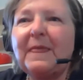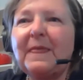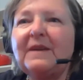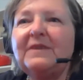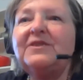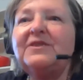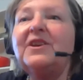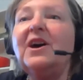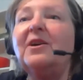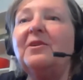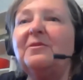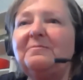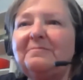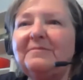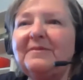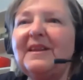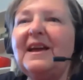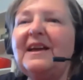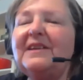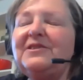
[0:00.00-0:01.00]
So
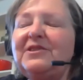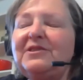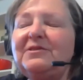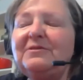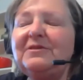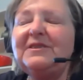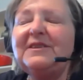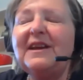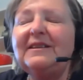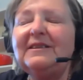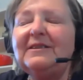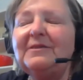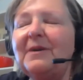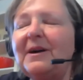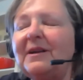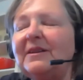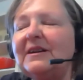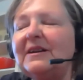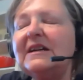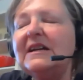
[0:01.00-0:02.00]
as you said,
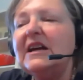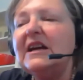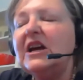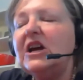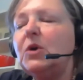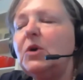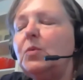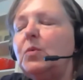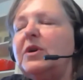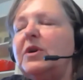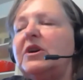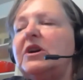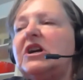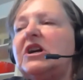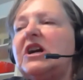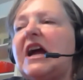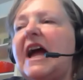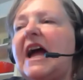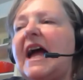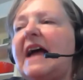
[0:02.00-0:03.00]
LuElla, we're
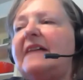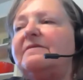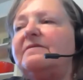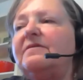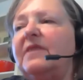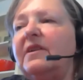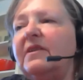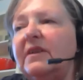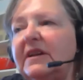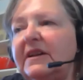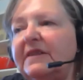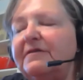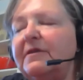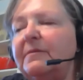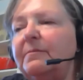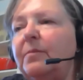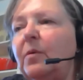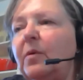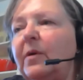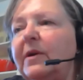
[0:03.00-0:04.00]
at very
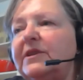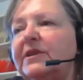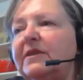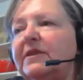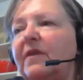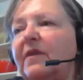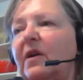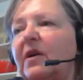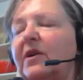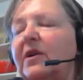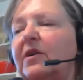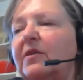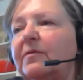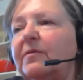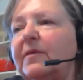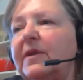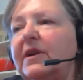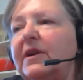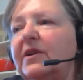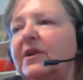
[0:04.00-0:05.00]
different points of our
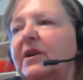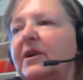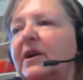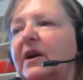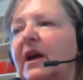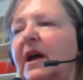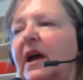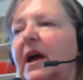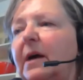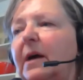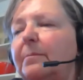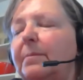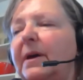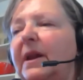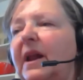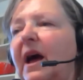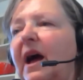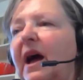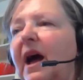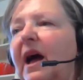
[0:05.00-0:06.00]
career, but
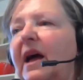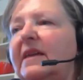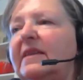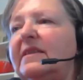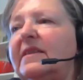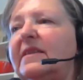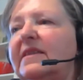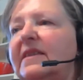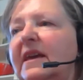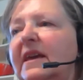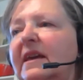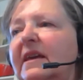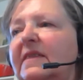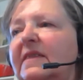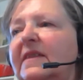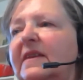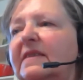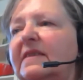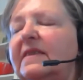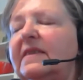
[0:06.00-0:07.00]
I think
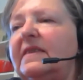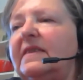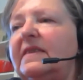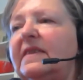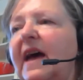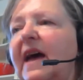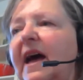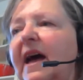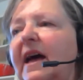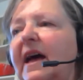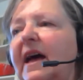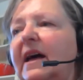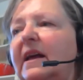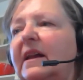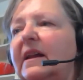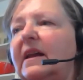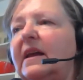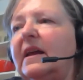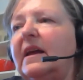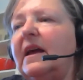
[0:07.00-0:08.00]
that
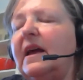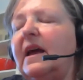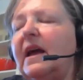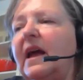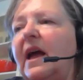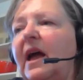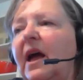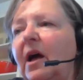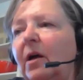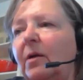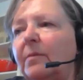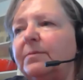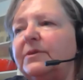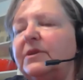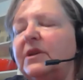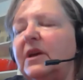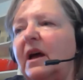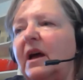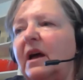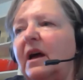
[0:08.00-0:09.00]
helped.
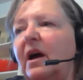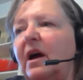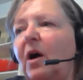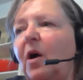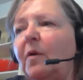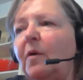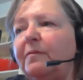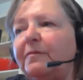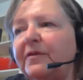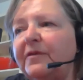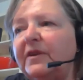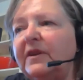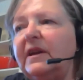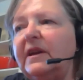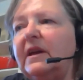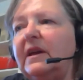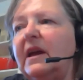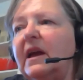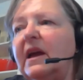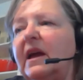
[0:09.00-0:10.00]

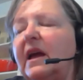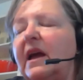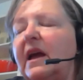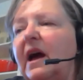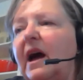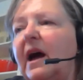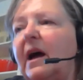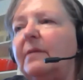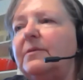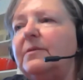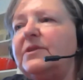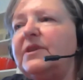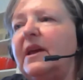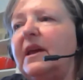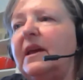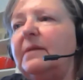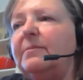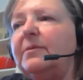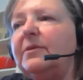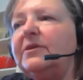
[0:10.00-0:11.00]
Hopefully I was
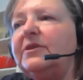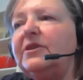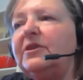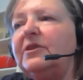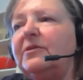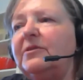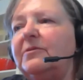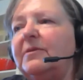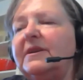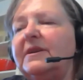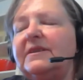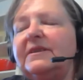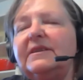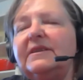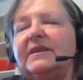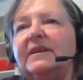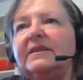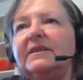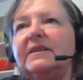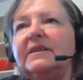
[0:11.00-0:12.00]
able to
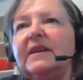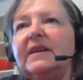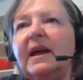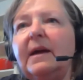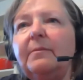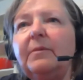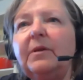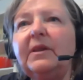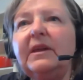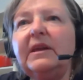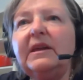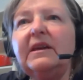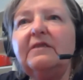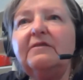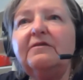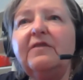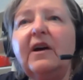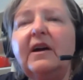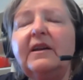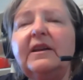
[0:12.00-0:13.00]
assist Emily in
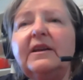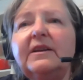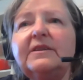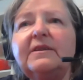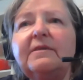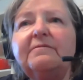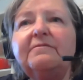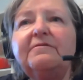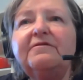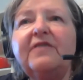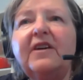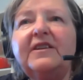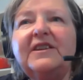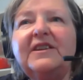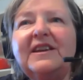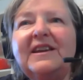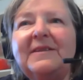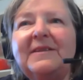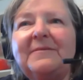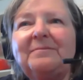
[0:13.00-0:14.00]
finding some
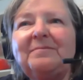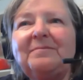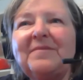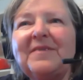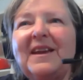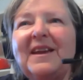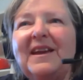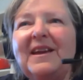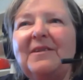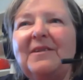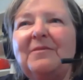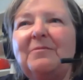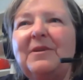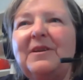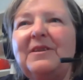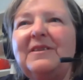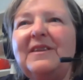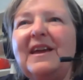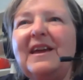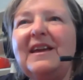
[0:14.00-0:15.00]
funding
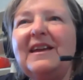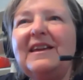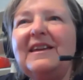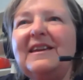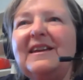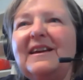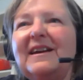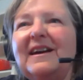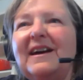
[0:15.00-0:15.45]
with a